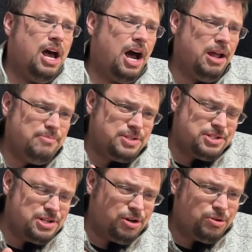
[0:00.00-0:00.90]
I am
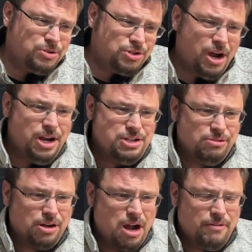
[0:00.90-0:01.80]
still trying to
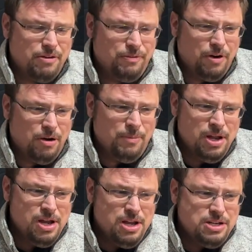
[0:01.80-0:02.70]
recover from
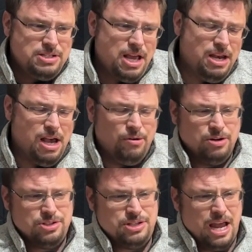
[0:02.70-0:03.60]
10
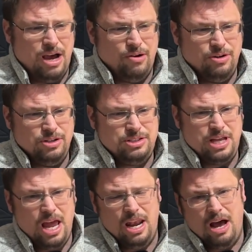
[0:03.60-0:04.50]
hours down,
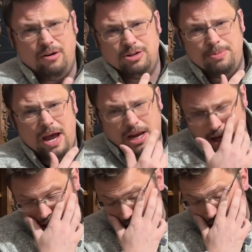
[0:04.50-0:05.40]
10 hours back
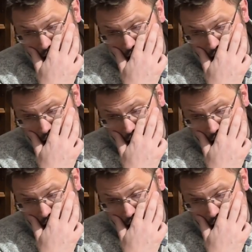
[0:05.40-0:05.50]
and